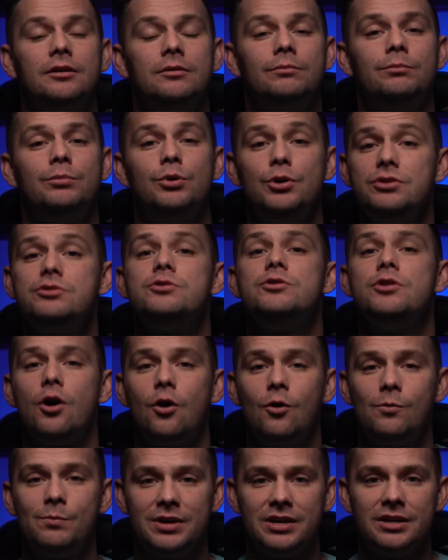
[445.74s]
put
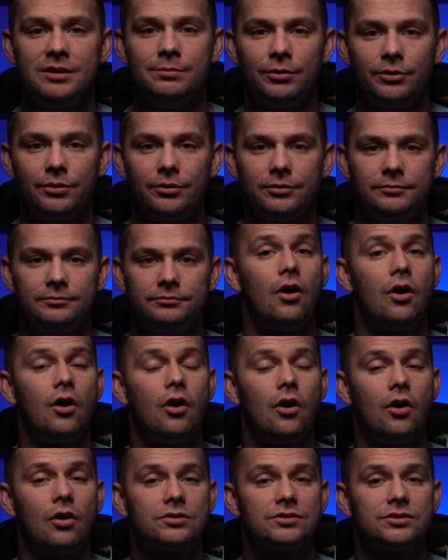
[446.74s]
no people.
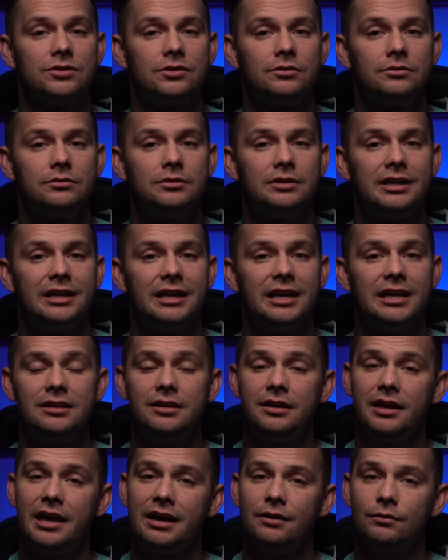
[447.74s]
Also,
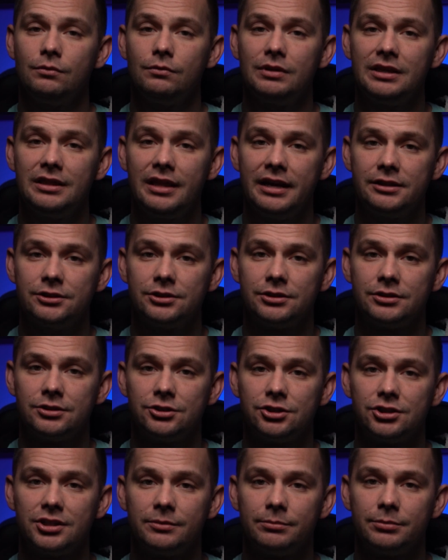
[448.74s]
indicate
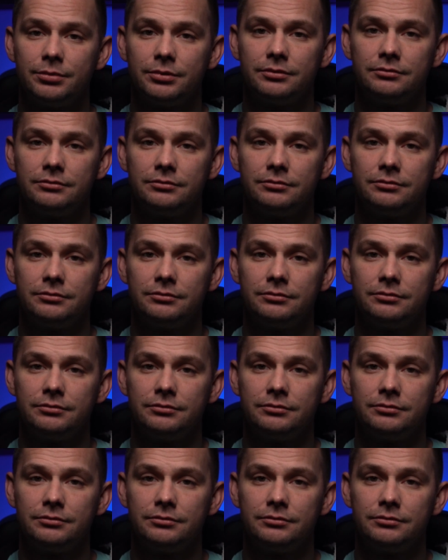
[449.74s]
relationship,